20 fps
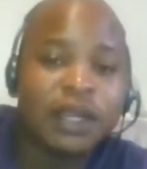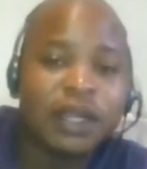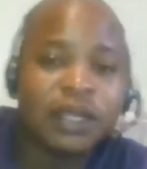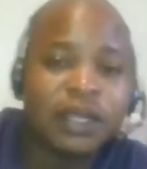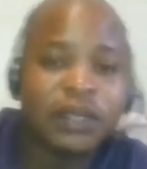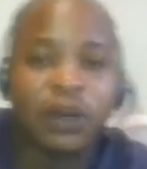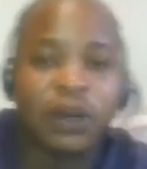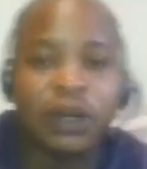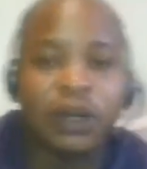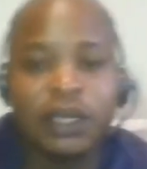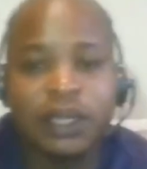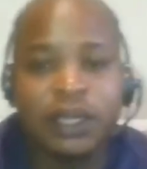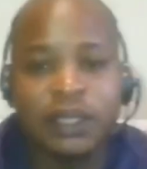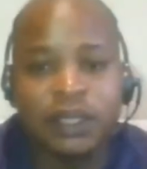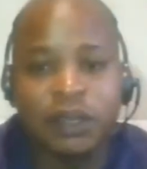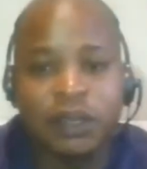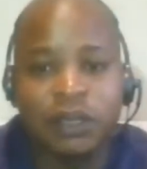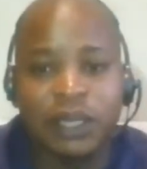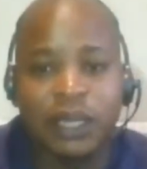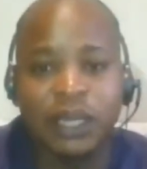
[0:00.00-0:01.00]
So
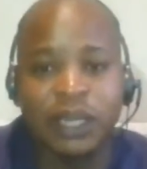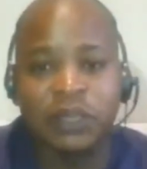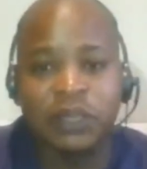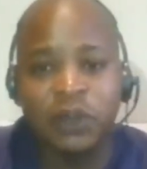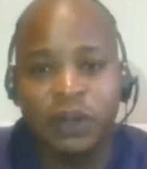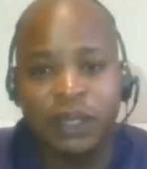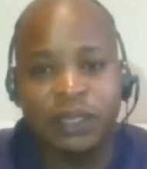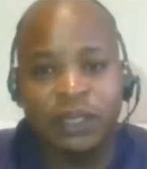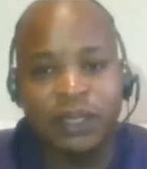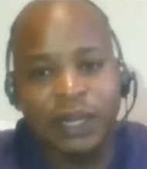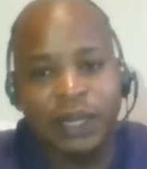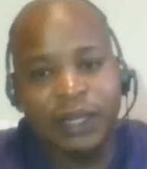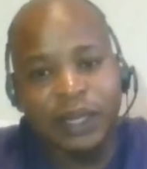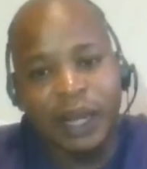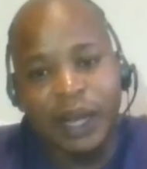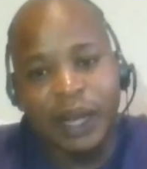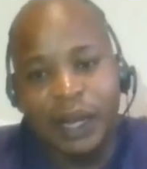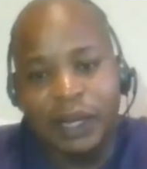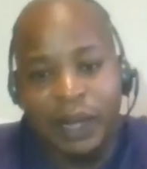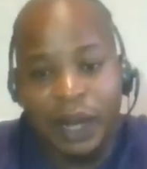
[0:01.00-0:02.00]
those are the stories that
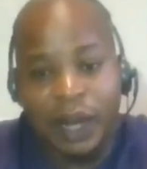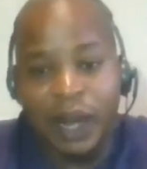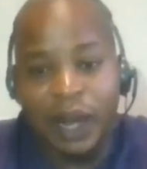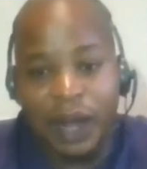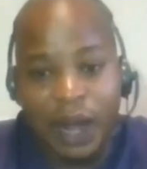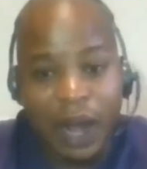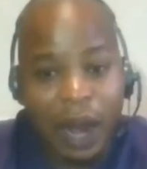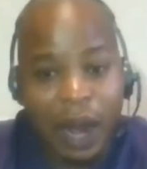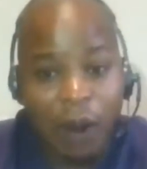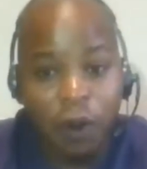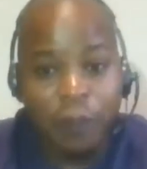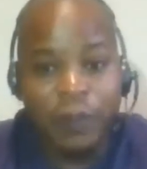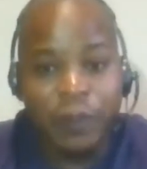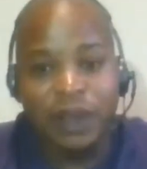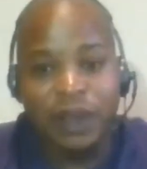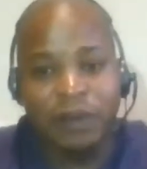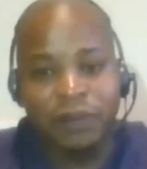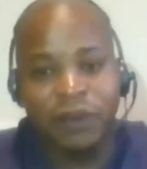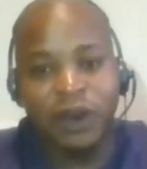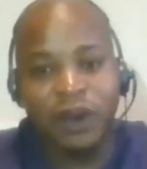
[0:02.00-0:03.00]
are
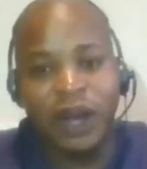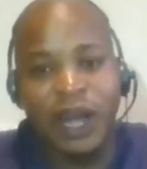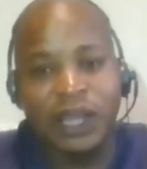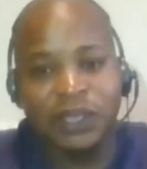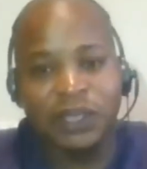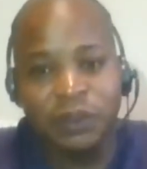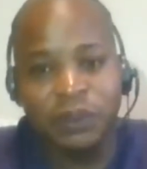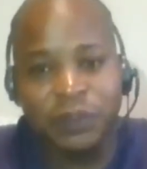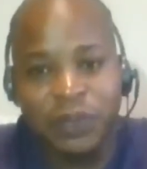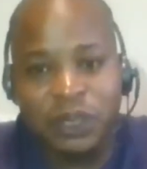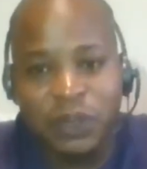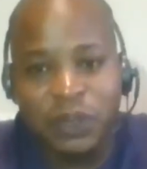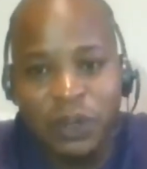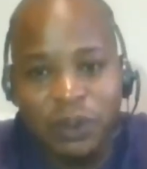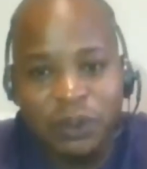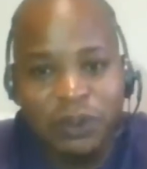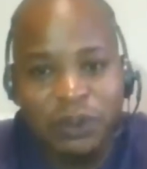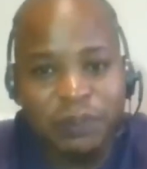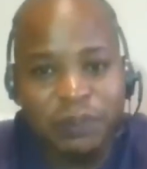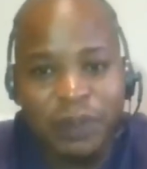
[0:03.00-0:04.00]
open for us to be
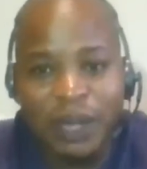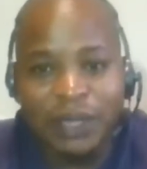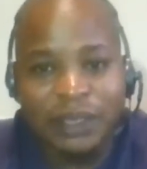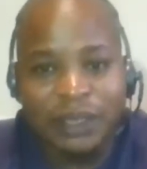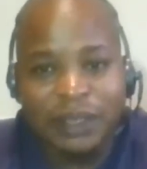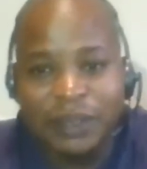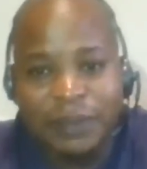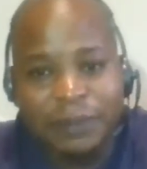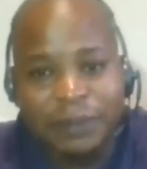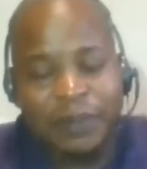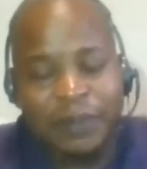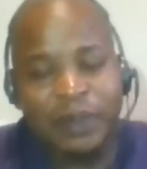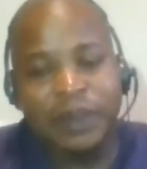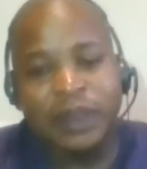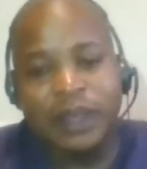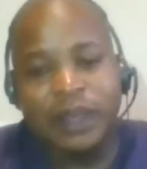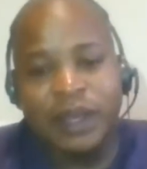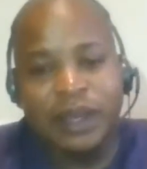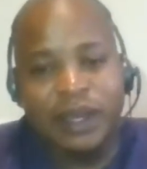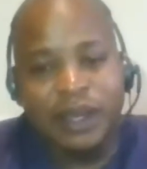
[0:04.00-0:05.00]
told, but
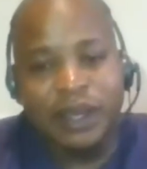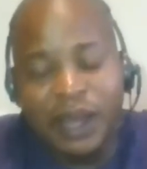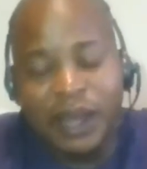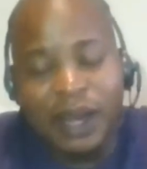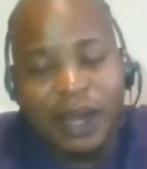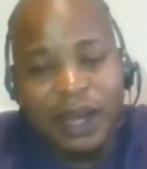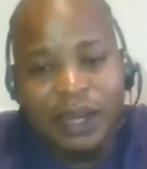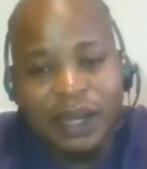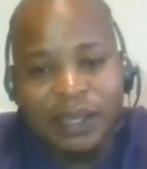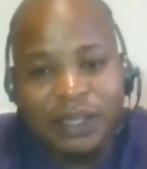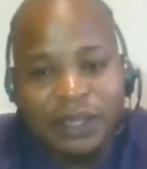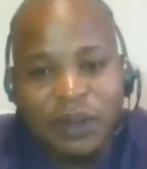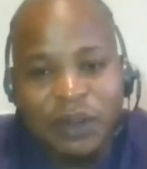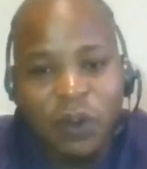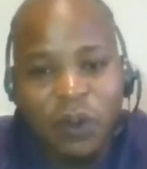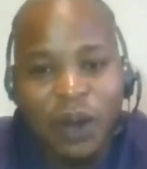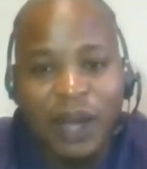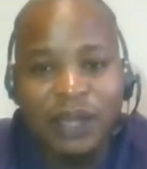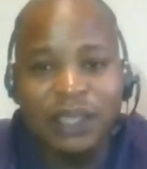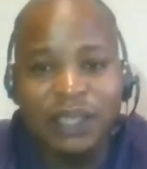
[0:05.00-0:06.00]

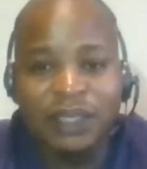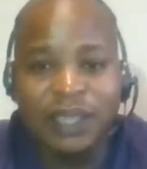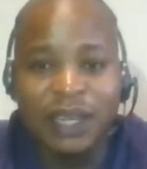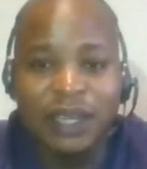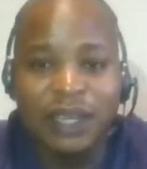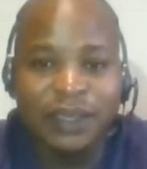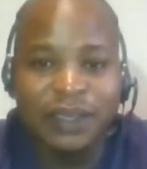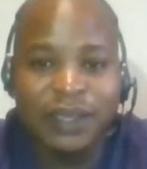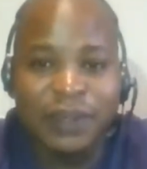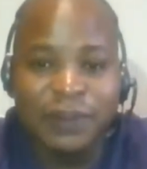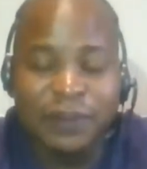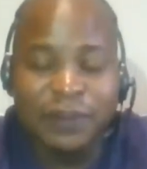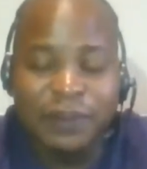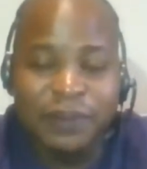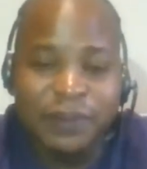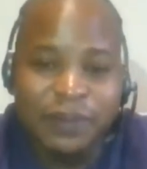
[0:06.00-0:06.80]
no one is telling them.